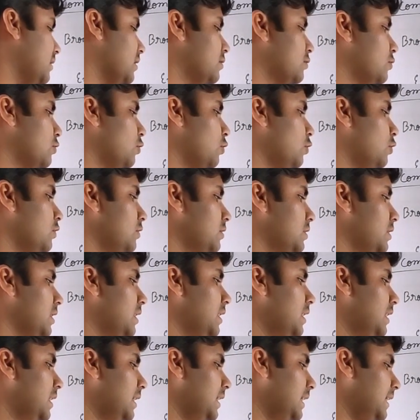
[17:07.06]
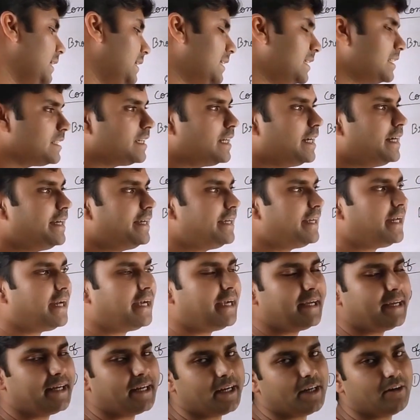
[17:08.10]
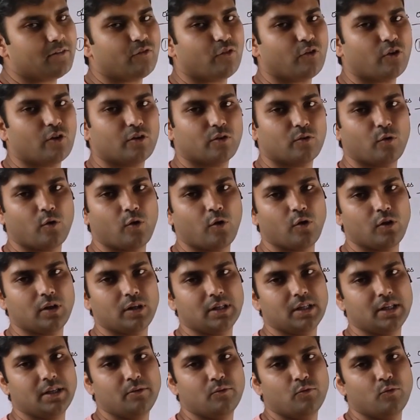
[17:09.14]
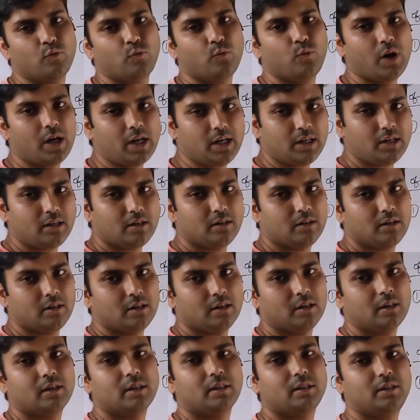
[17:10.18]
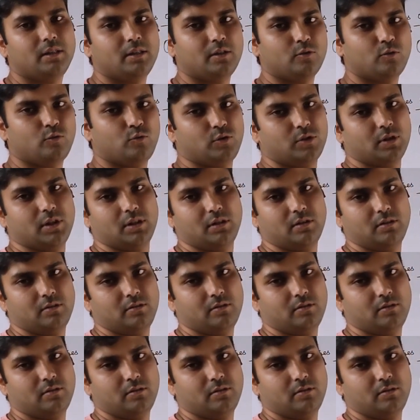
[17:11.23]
the source, it is intended for only one user.